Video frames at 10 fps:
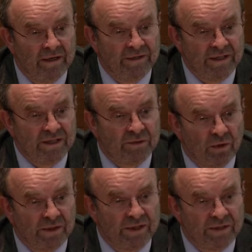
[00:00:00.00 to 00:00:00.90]
This is
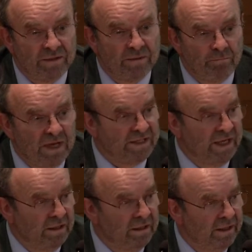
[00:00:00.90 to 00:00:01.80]
what is
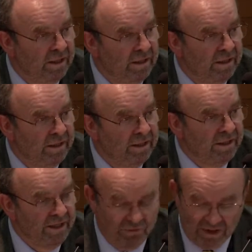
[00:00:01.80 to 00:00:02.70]
missing.
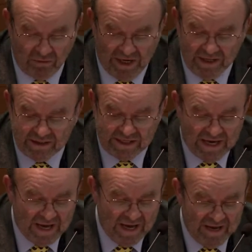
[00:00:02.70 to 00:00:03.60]
It requires
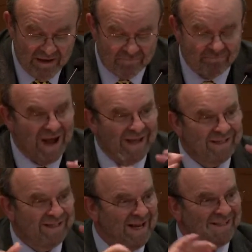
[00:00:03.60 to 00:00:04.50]
a
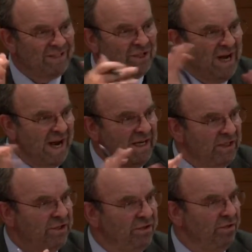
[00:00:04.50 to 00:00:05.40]
mindset
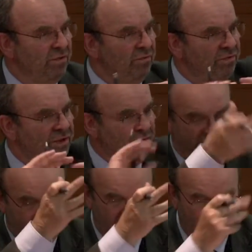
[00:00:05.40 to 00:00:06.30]
change to
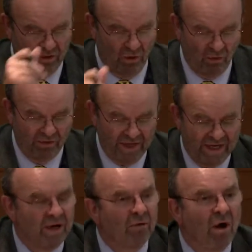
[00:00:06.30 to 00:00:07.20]
twist that whole
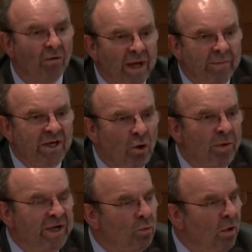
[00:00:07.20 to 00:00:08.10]
thing around. I mean,
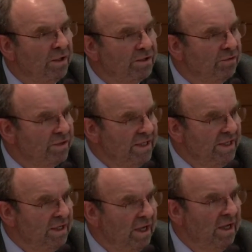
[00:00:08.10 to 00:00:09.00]
nobody wants to
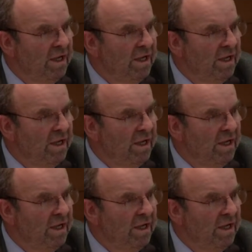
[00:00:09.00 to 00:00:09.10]
see